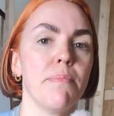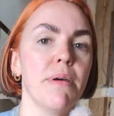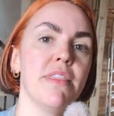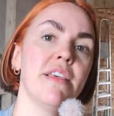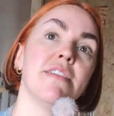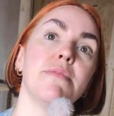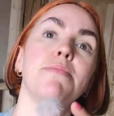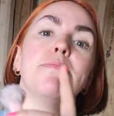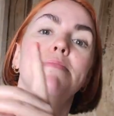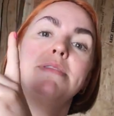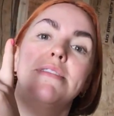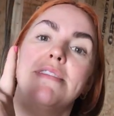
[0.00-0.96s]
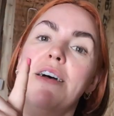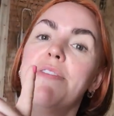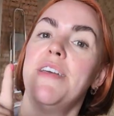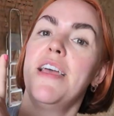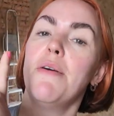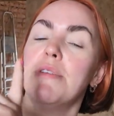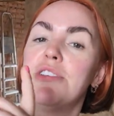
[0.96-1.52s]
But this stuff
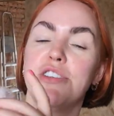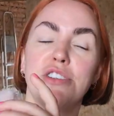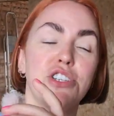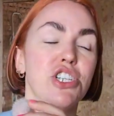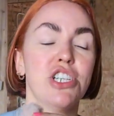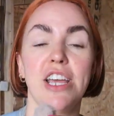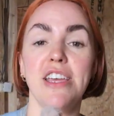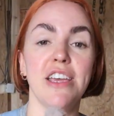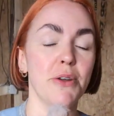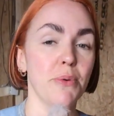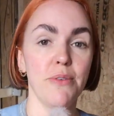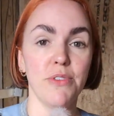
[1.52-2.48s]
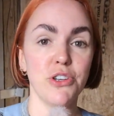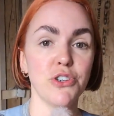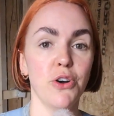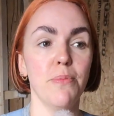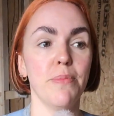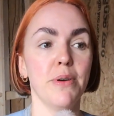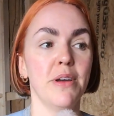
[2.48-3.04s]
here was just shaking all over the
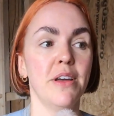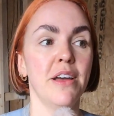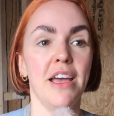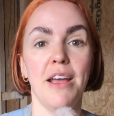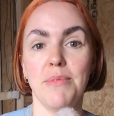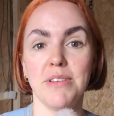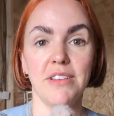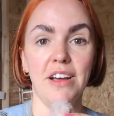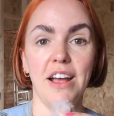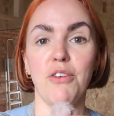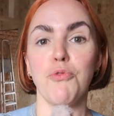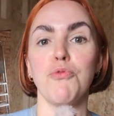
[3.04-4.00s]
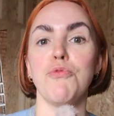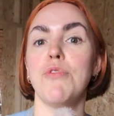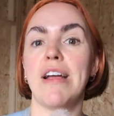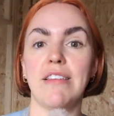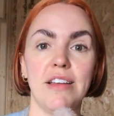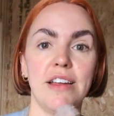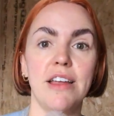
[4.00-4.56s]
shop. It was like
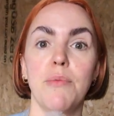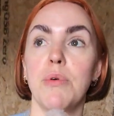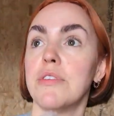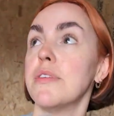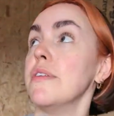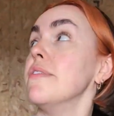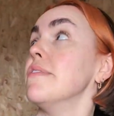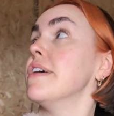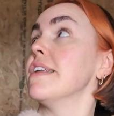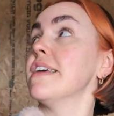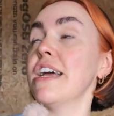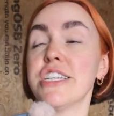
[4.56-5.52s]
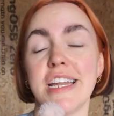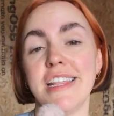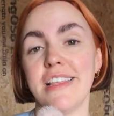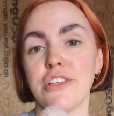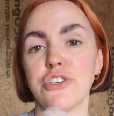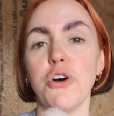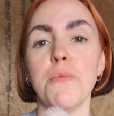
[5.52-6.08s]
rattling. It wasn't attached to
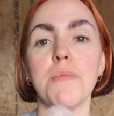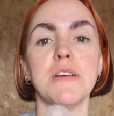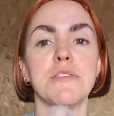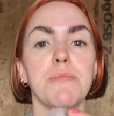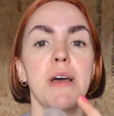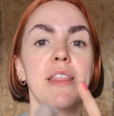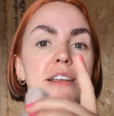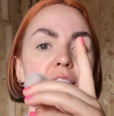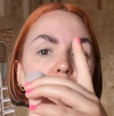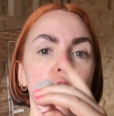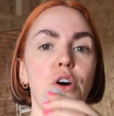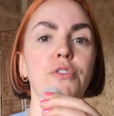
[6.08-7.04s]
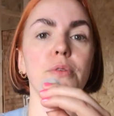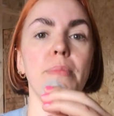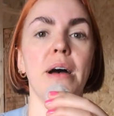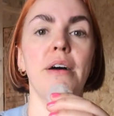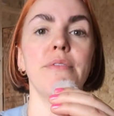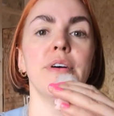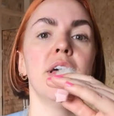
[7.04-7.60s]
anything at the top because where they'd done the loft
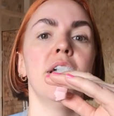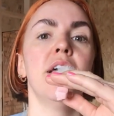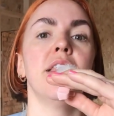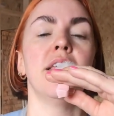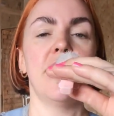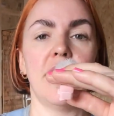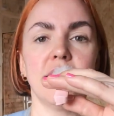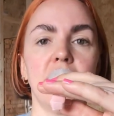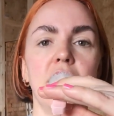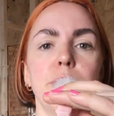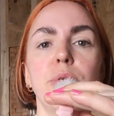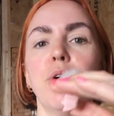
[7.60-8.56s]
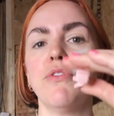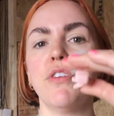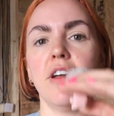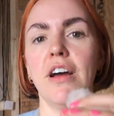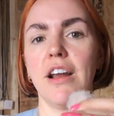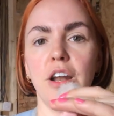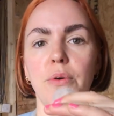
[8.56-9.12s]
above, they'd had to cut them off
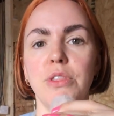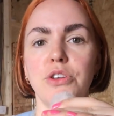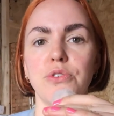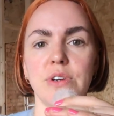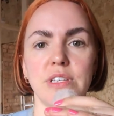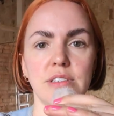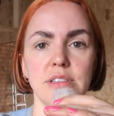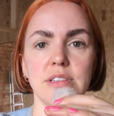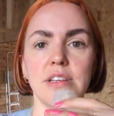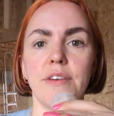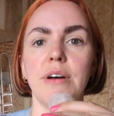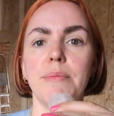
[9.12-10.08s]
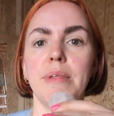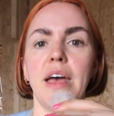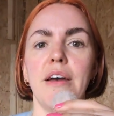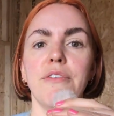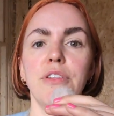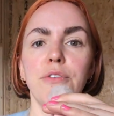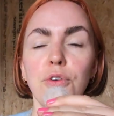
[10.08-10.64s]
to like lower the joists and stuff up
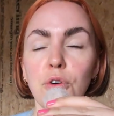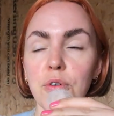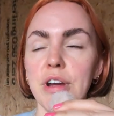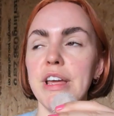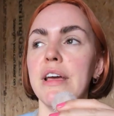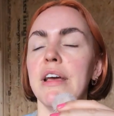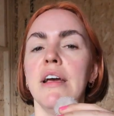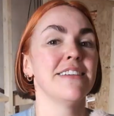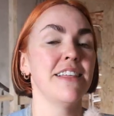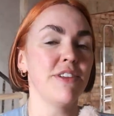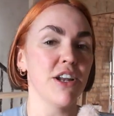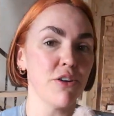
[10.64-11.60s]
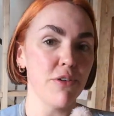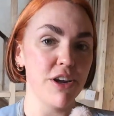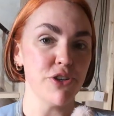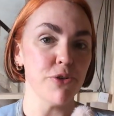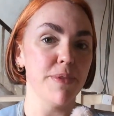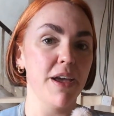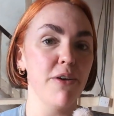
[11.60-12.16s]
there for the flooring. So they've done a
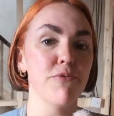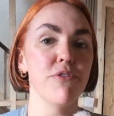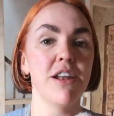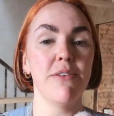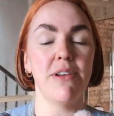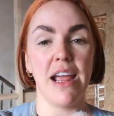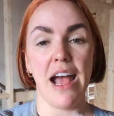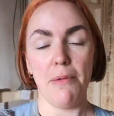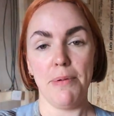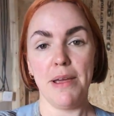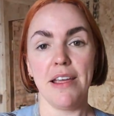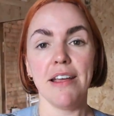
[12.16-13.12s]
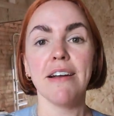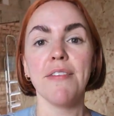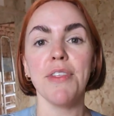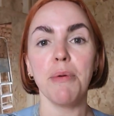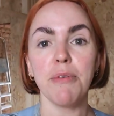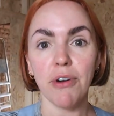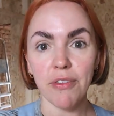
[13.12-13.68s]
great job there. Really, really happy
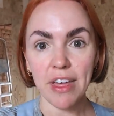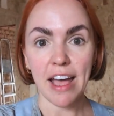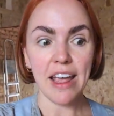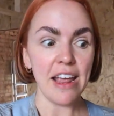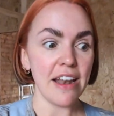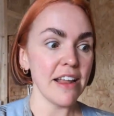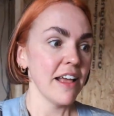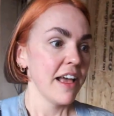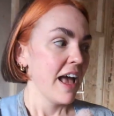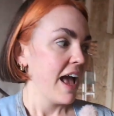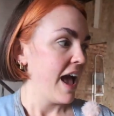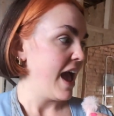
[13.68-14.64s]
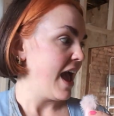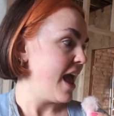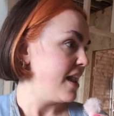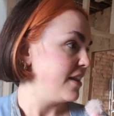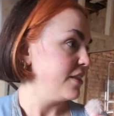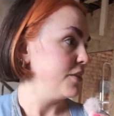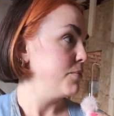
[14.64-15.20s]
that we've got that in,
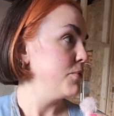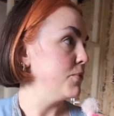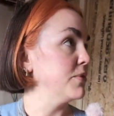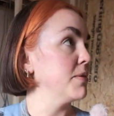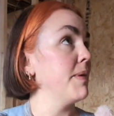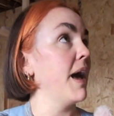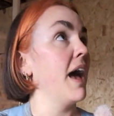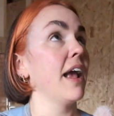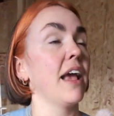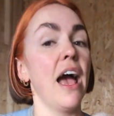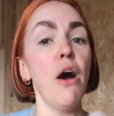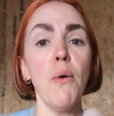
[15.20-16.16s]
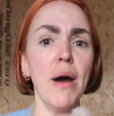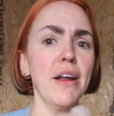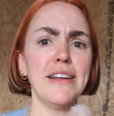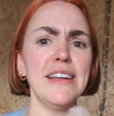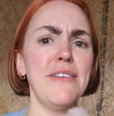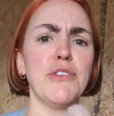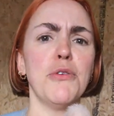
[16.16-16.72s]
and the walls are back. Oh, and
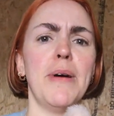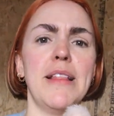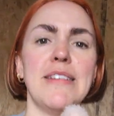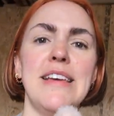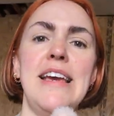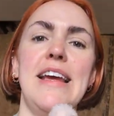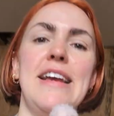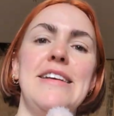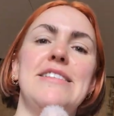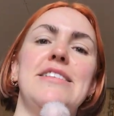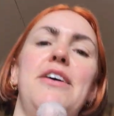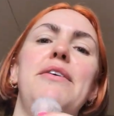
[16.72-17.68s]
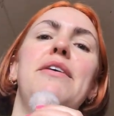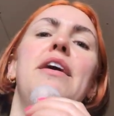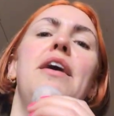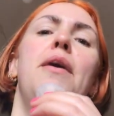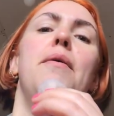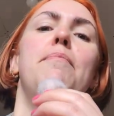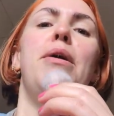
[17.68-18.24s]
I didn't even talk about the ceilings. So
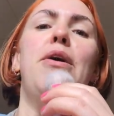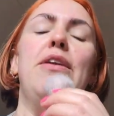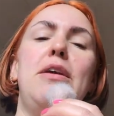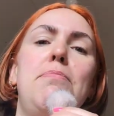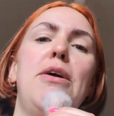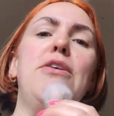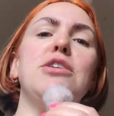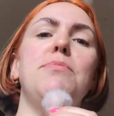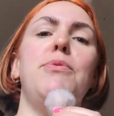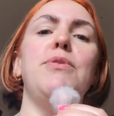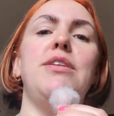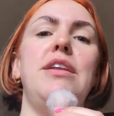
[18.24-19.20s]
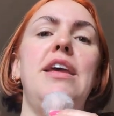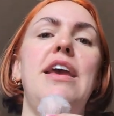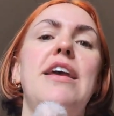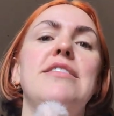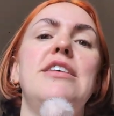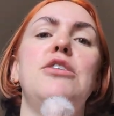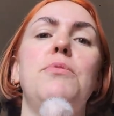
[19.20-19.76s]
partly plasterboarded in
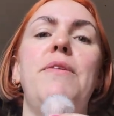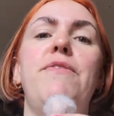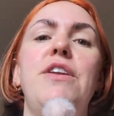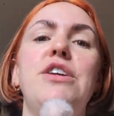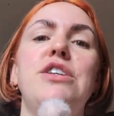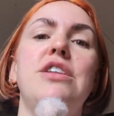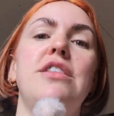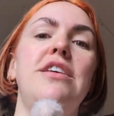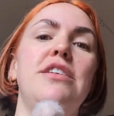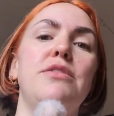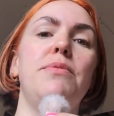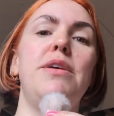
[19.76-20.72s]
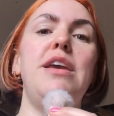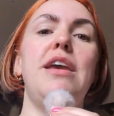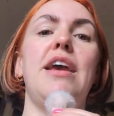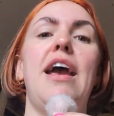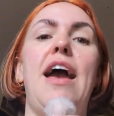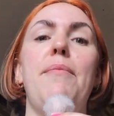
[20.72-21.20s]
here. So this will be finished this week.